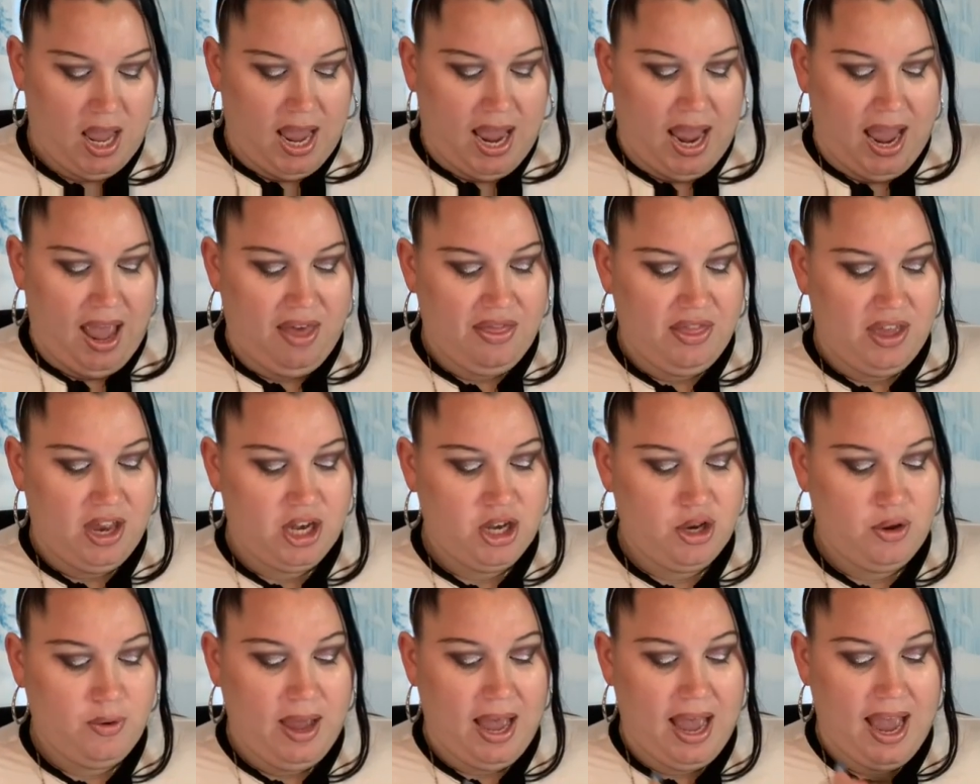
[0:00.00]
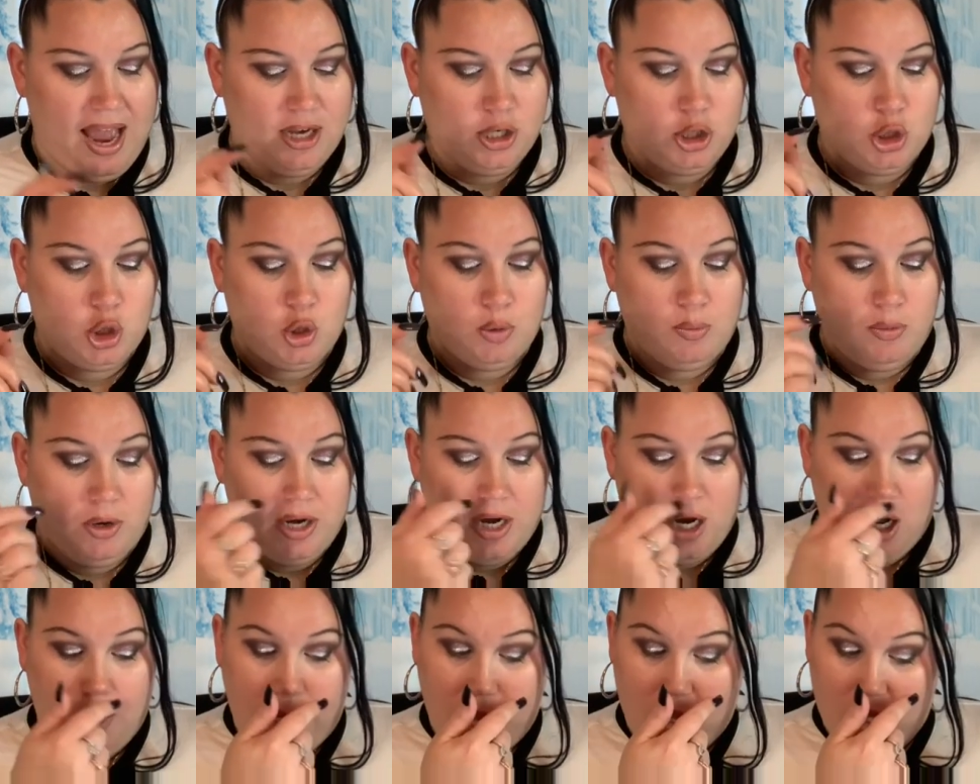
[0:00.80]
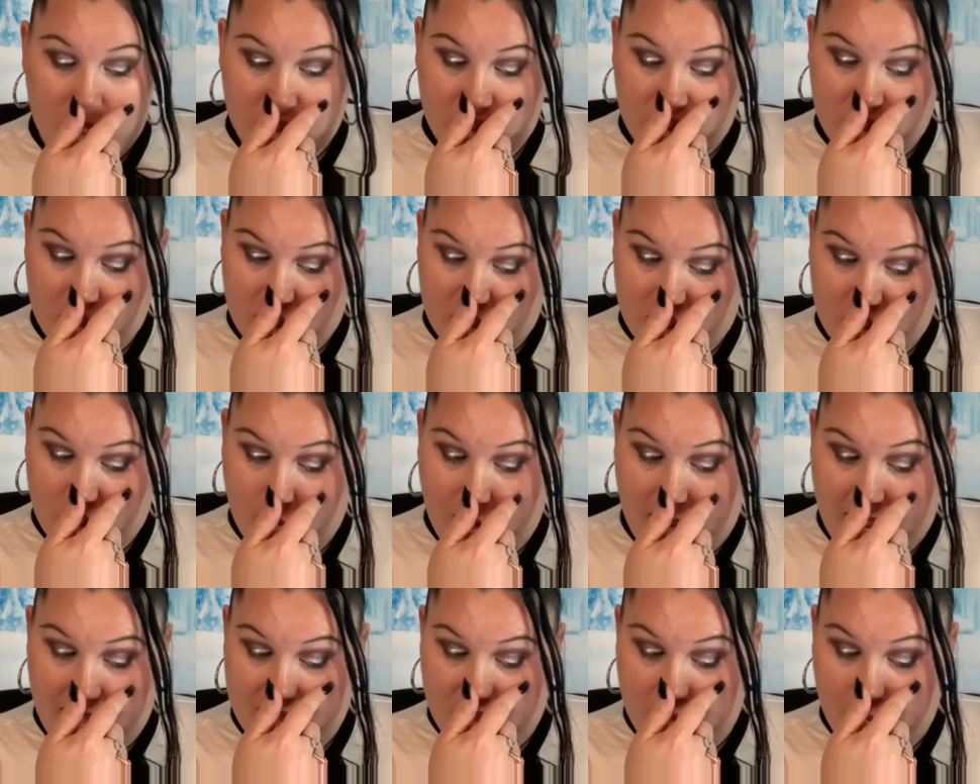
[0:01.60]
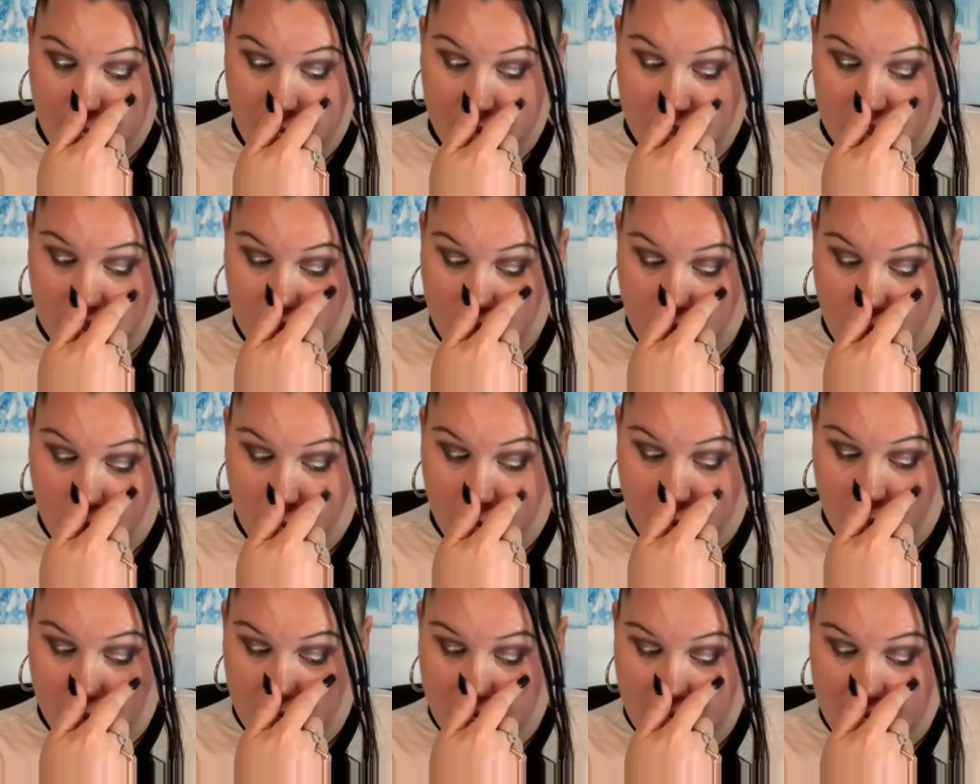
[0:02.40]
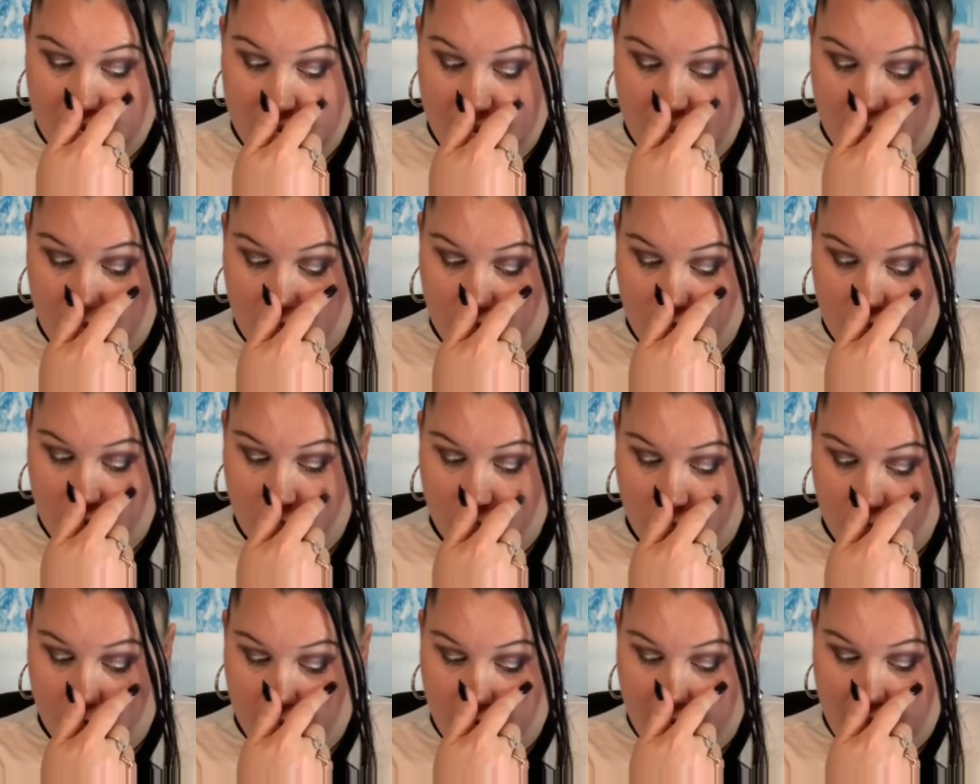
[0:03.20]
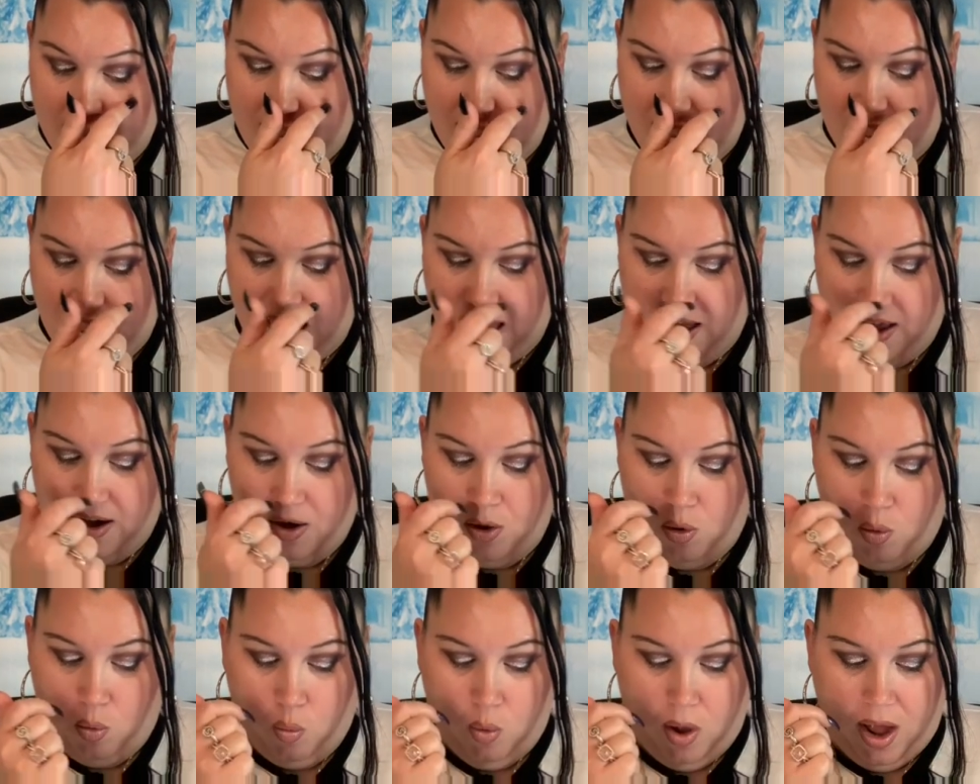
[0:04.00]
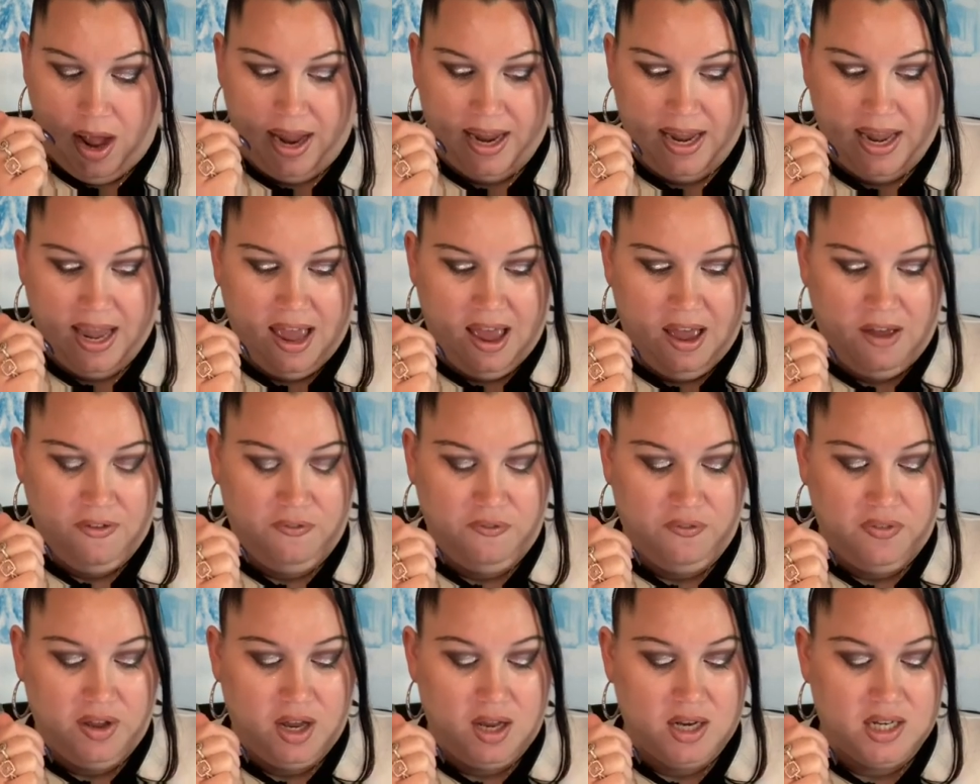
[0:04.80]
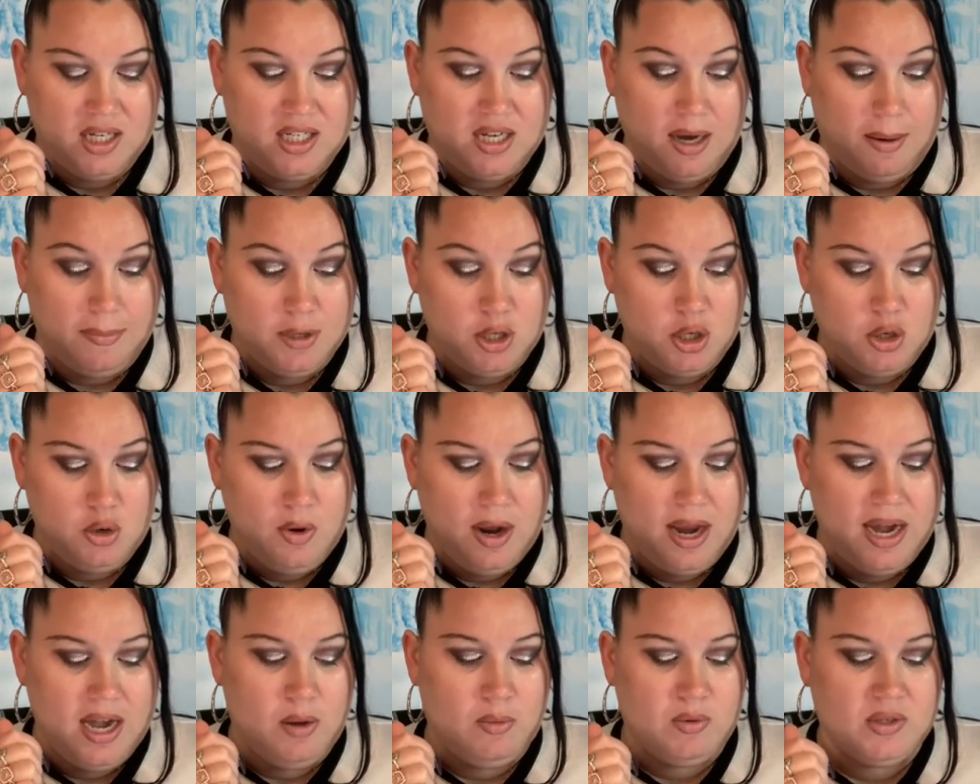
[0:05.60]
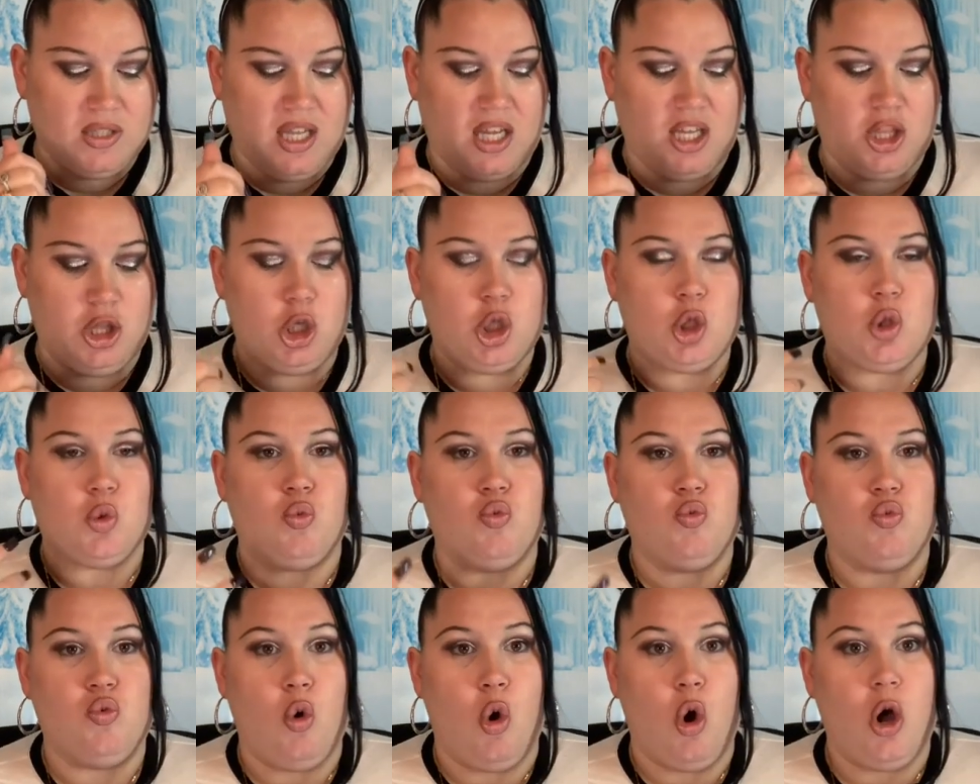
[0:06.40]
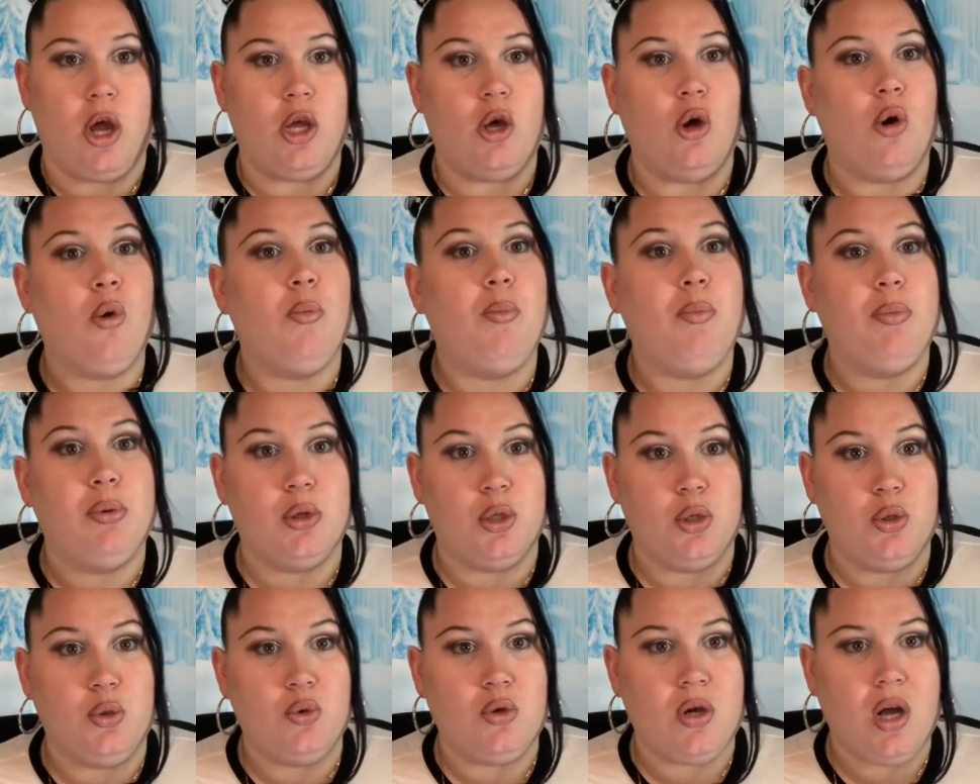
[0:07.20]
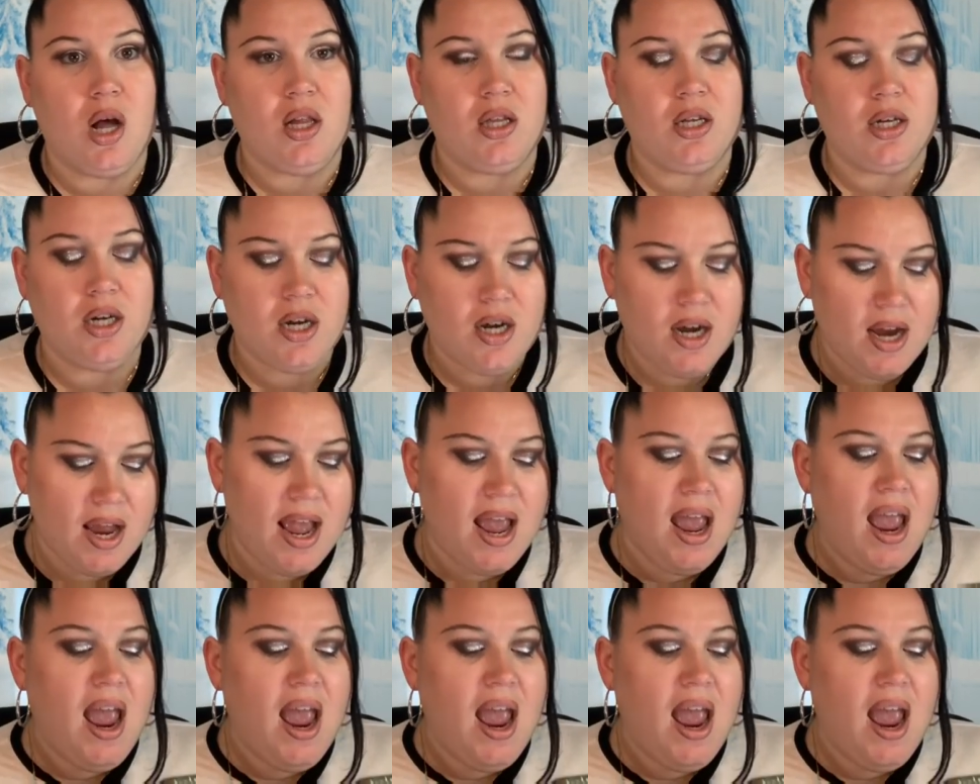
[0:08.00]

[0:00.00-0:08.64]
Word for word: And then you had two more nail polishes. You had the Mischo Beauty Nail Lacquer and NYFW. And it was like this royal blue color.